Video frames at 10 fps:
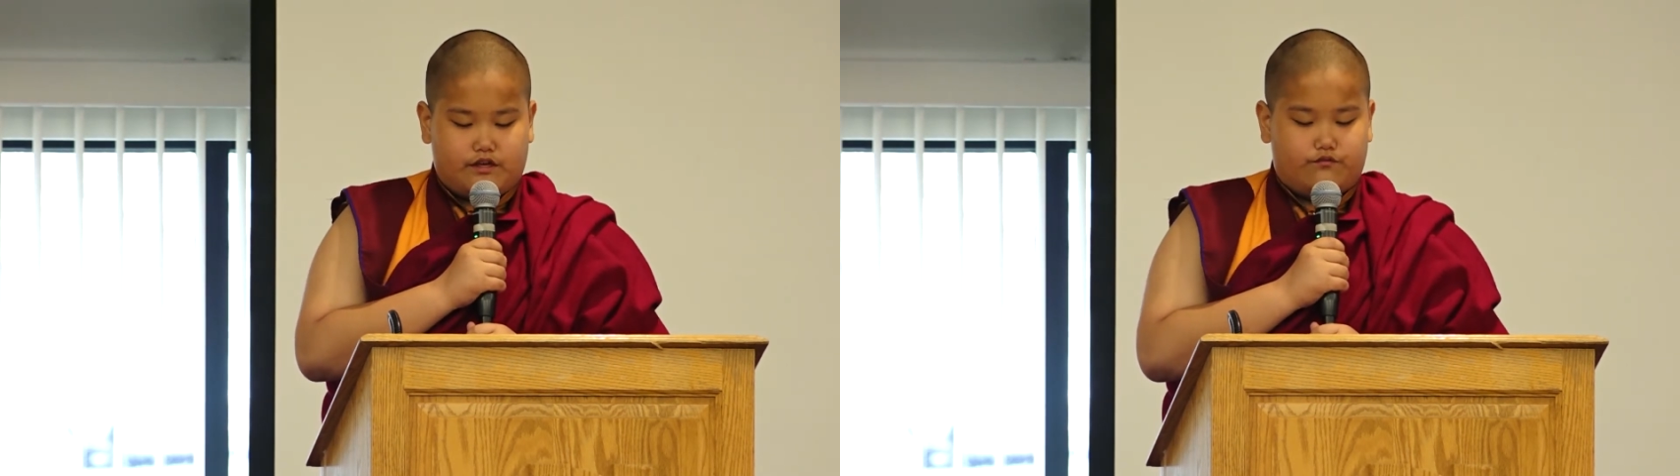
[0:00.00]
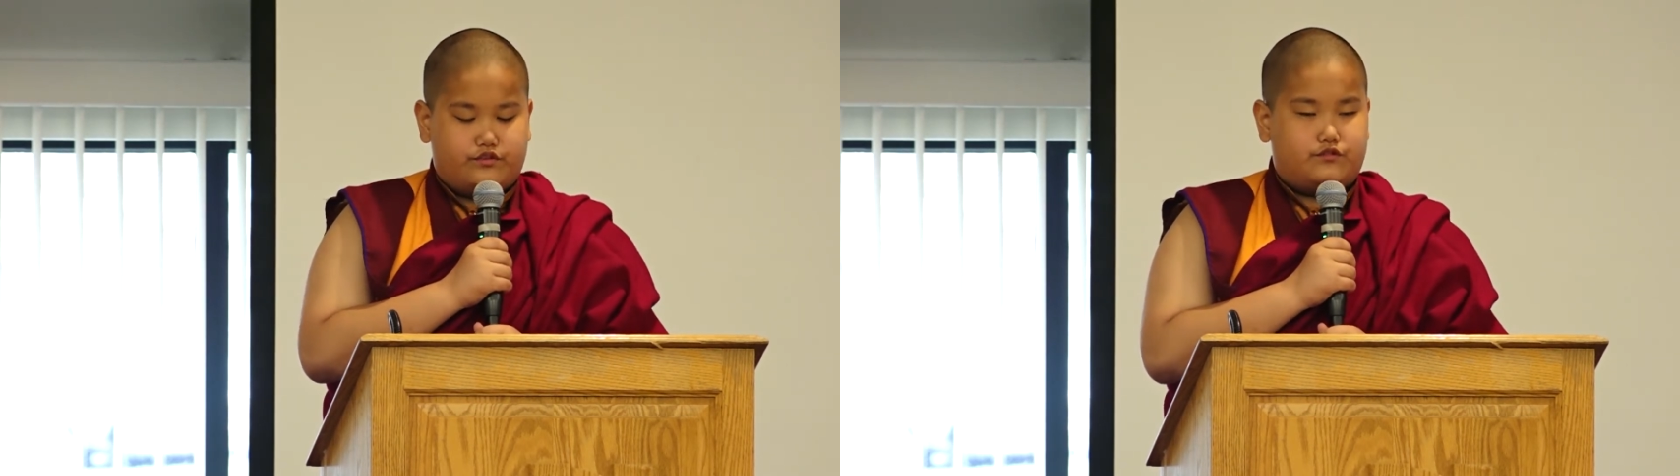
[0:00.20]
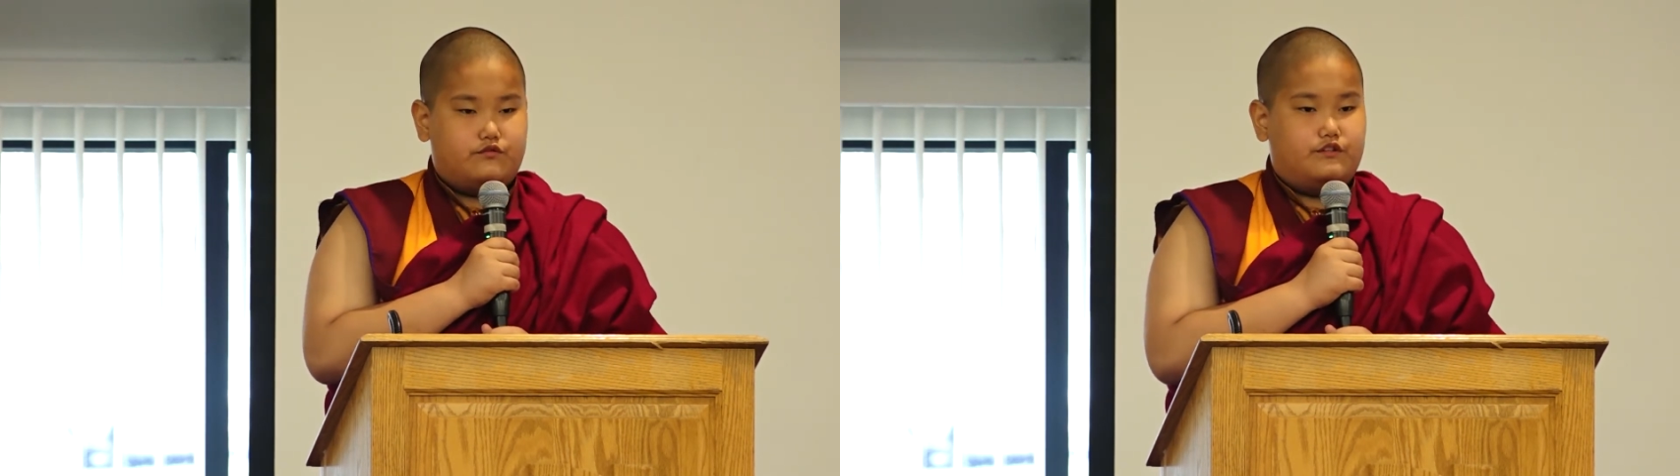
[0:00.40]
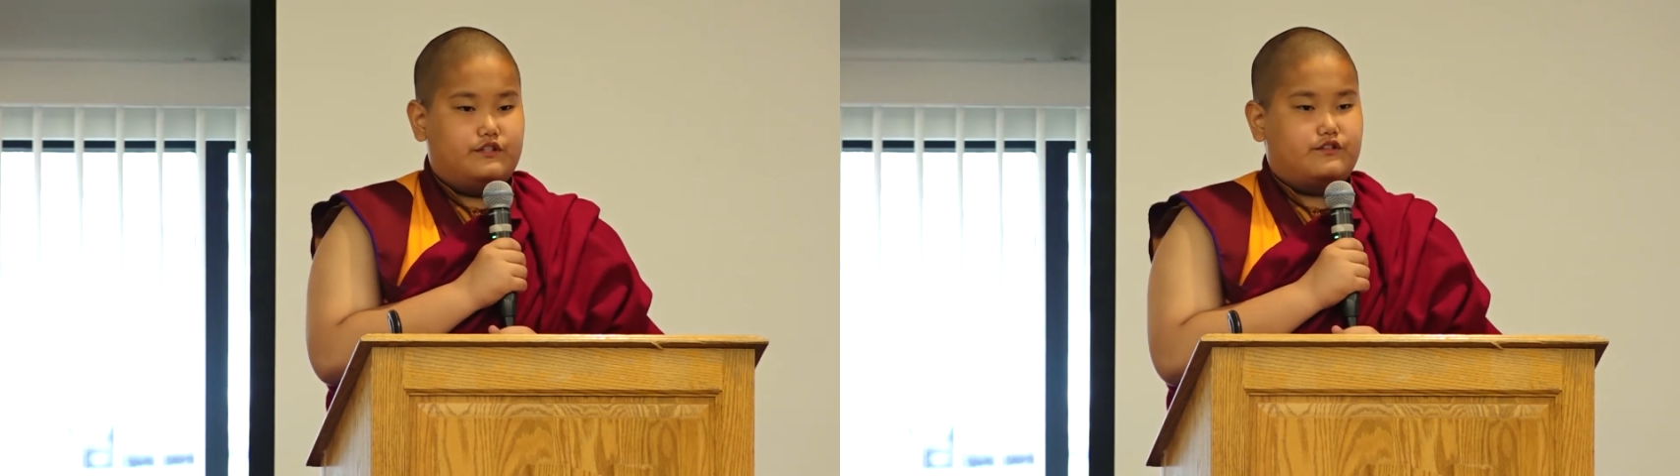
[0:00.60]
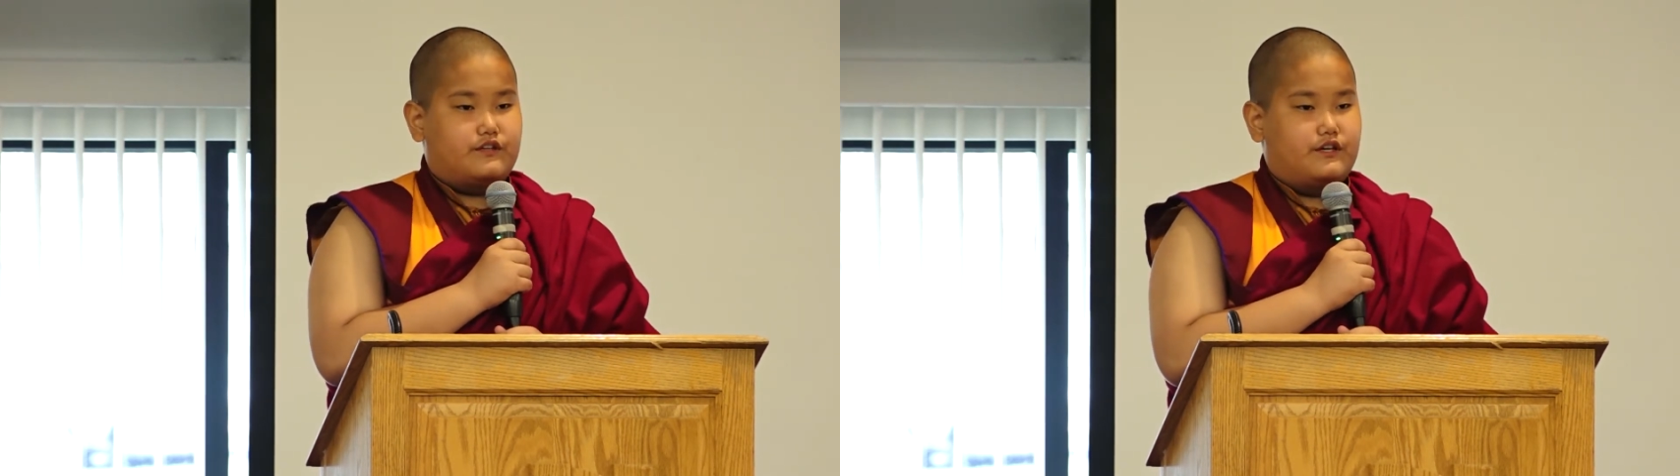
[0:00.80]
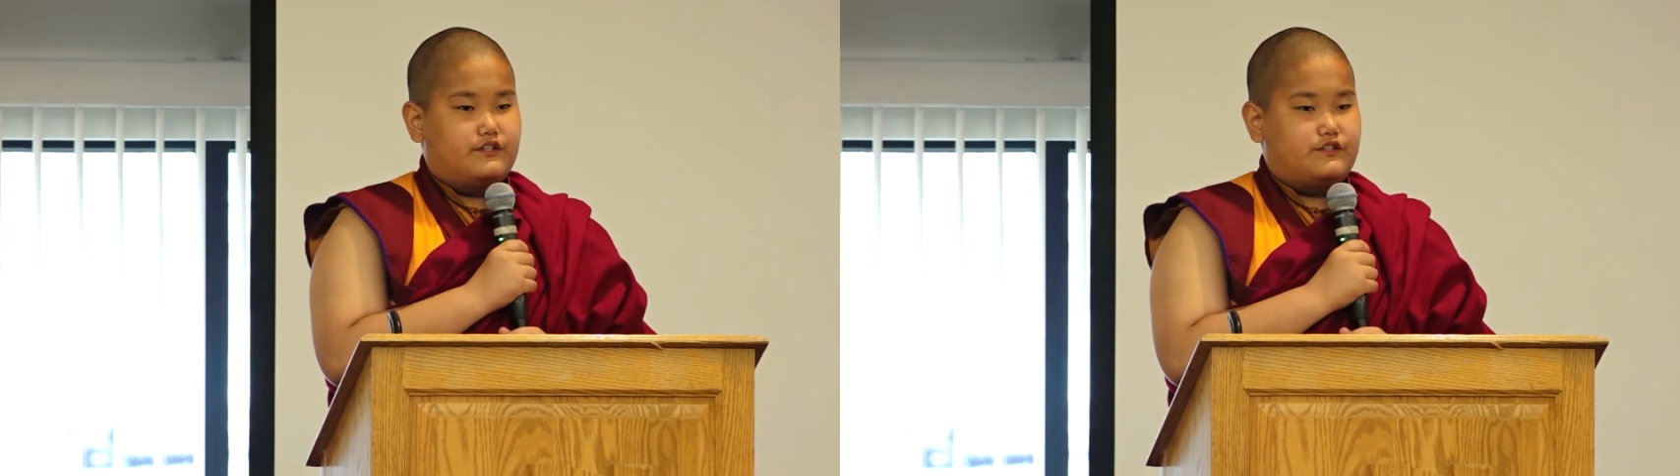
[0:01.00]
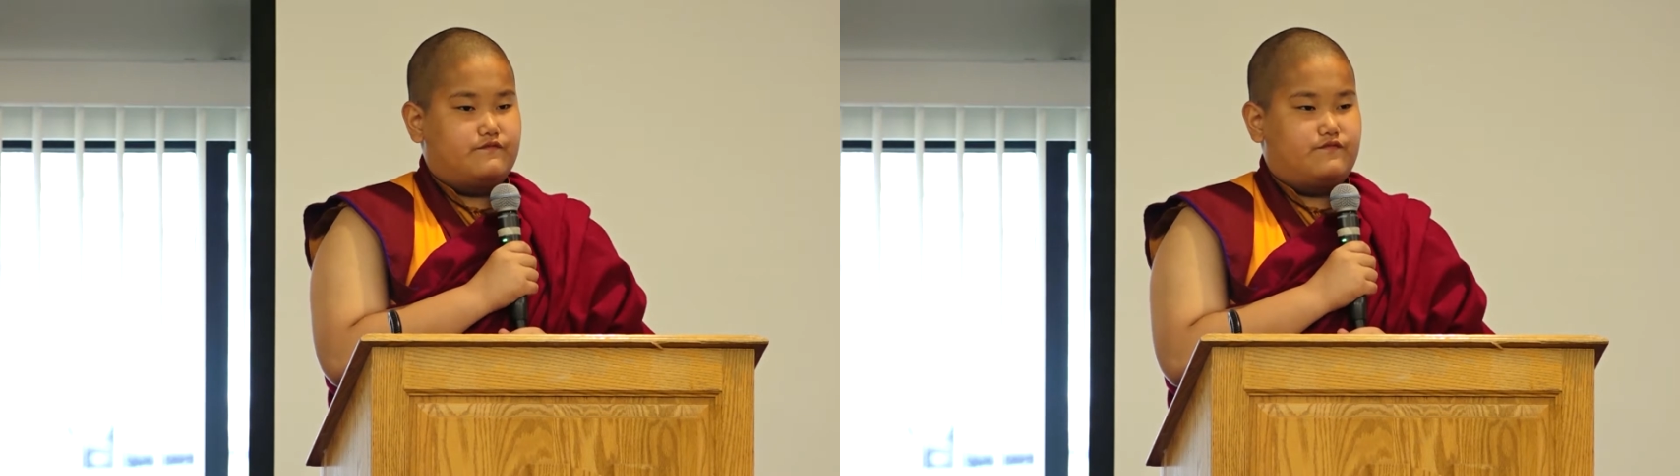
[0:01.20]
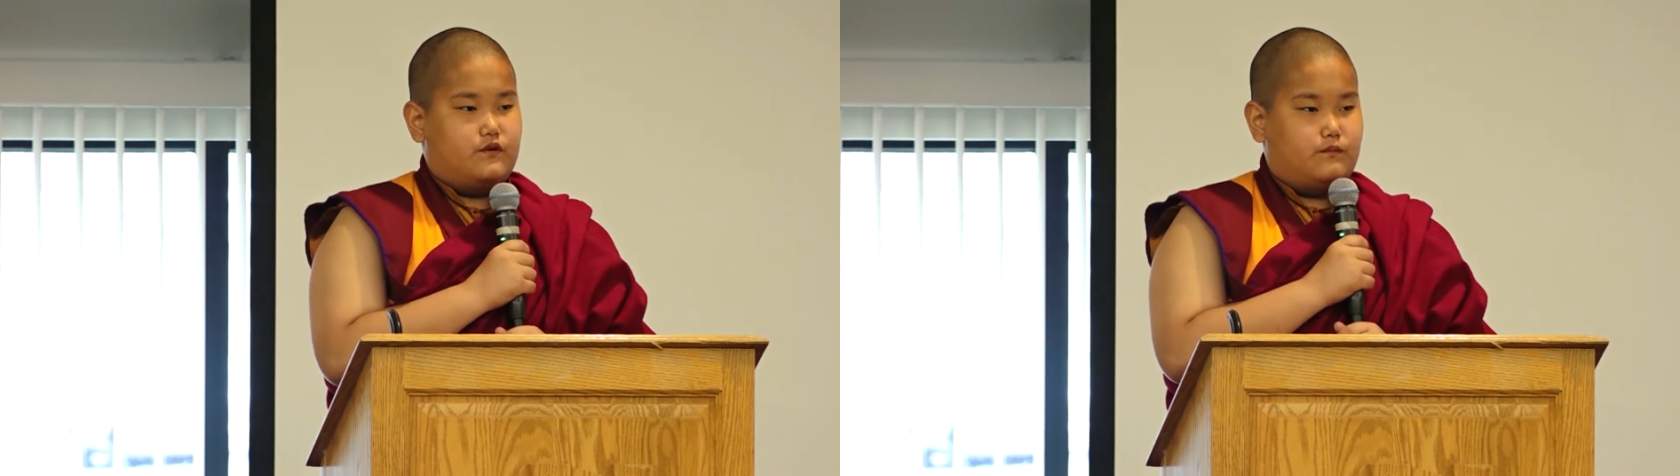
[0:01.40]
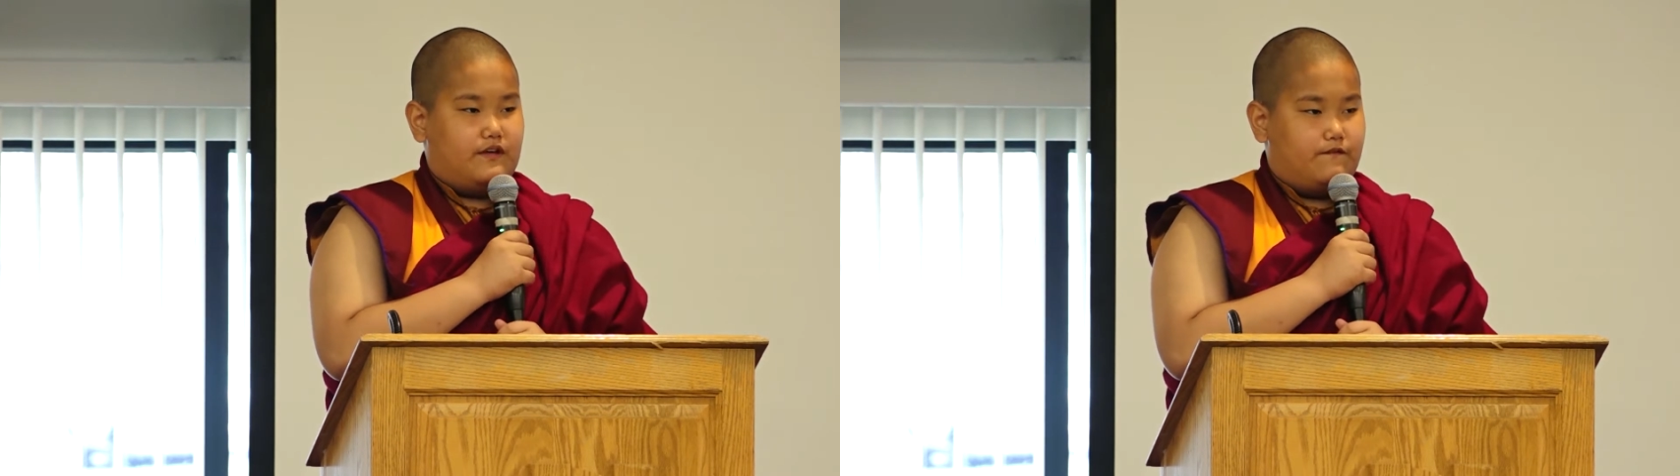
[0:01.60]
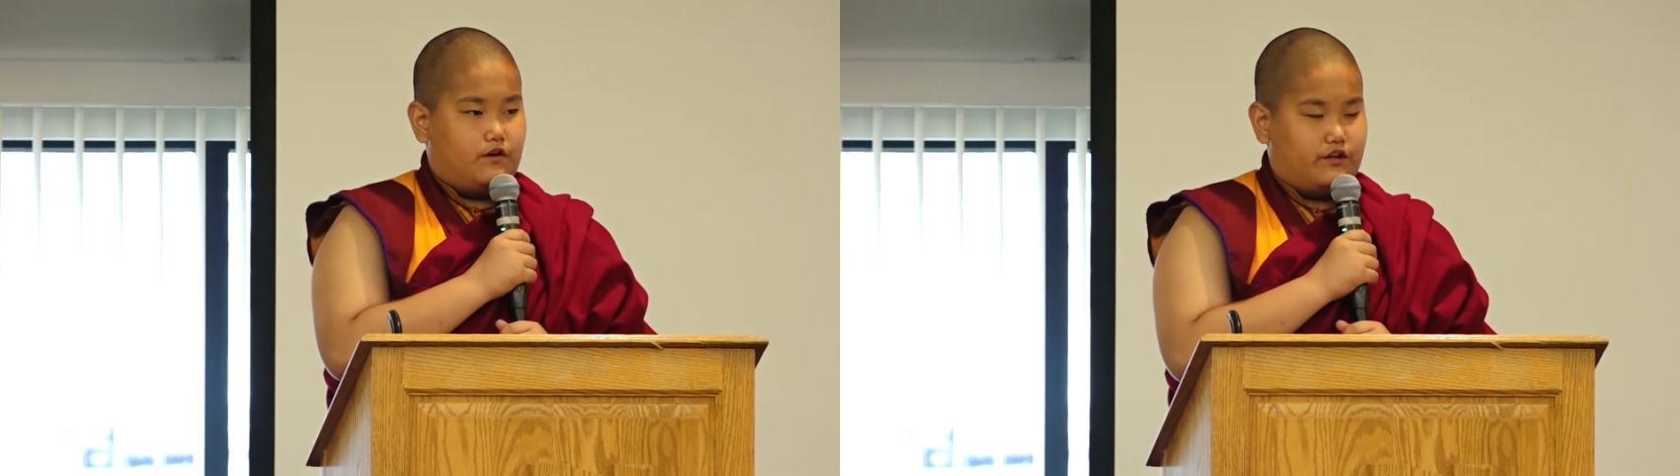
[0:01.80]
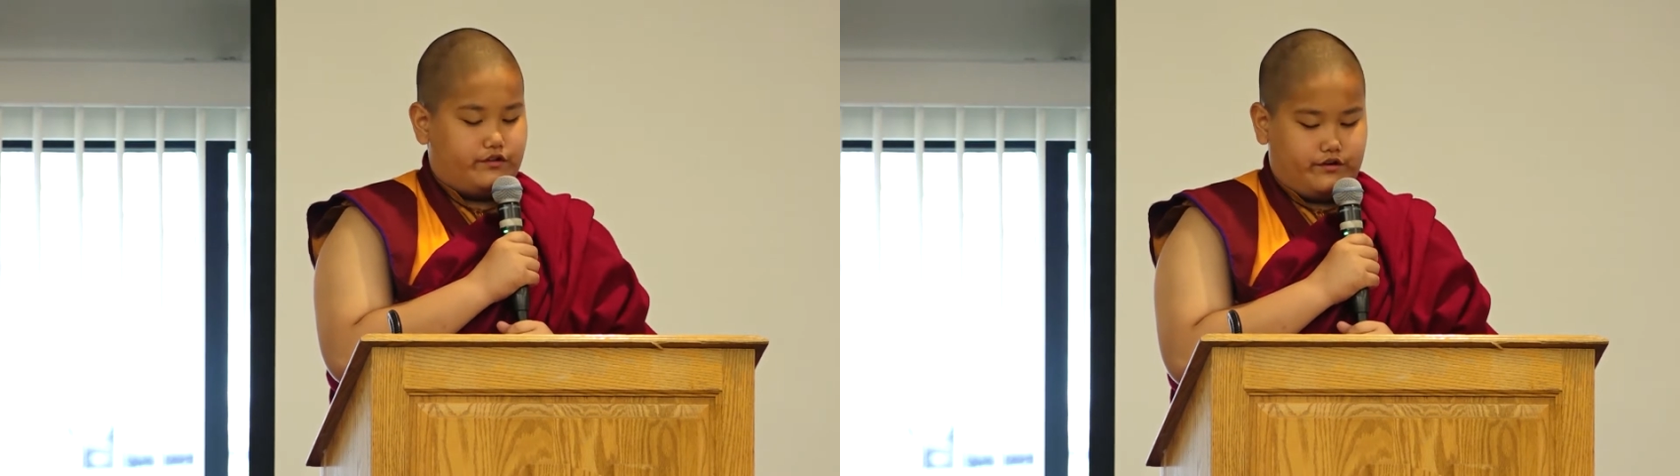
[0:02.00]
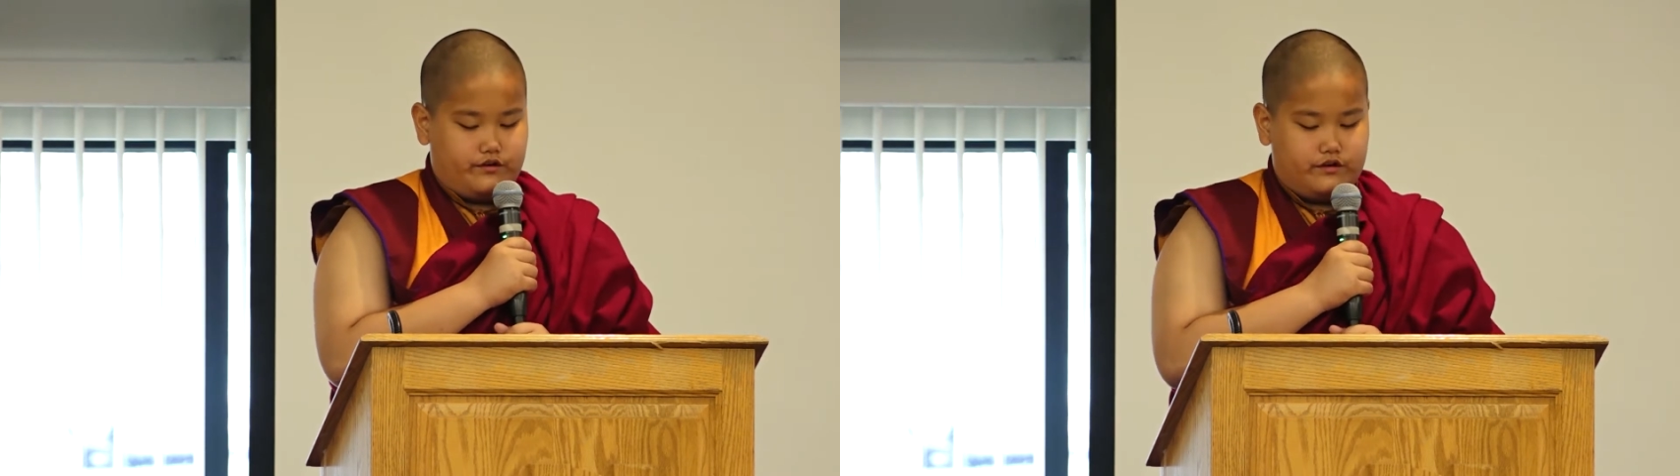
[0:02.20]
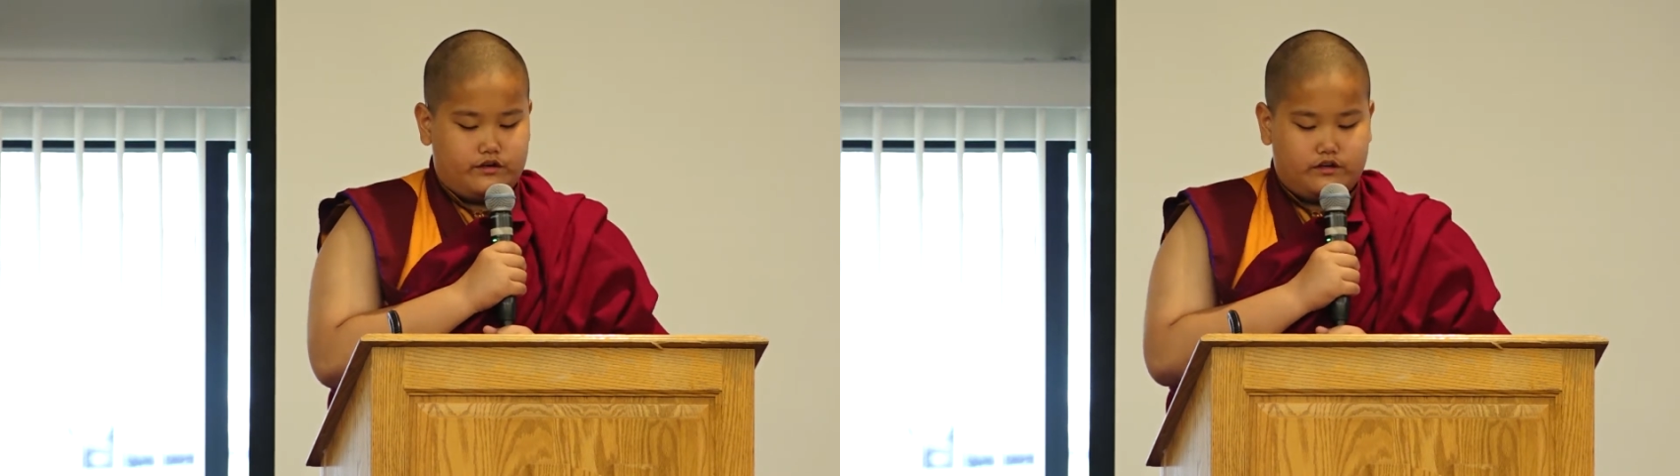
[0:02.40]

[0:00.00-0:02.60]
and ritual education from my father.